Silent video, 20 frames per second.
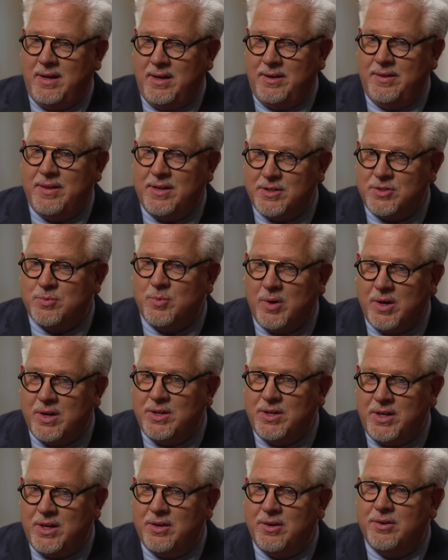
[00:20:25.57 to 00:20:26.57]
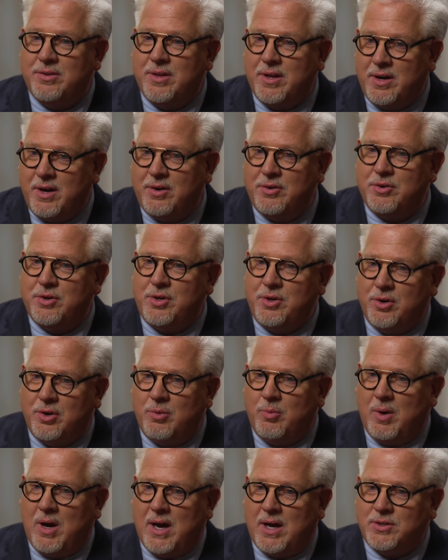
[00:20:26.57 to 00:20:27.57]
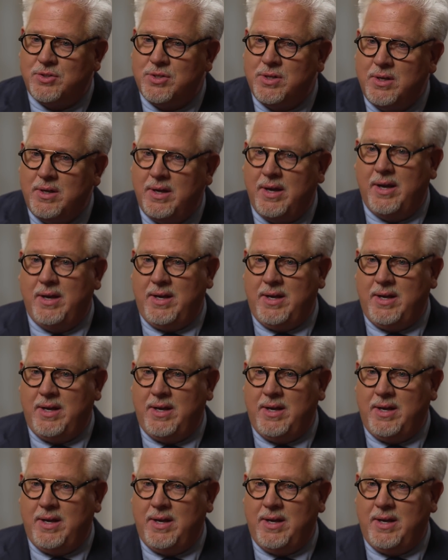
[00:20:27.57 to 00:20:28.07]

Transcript: in this one year than under your That's watch. Right. and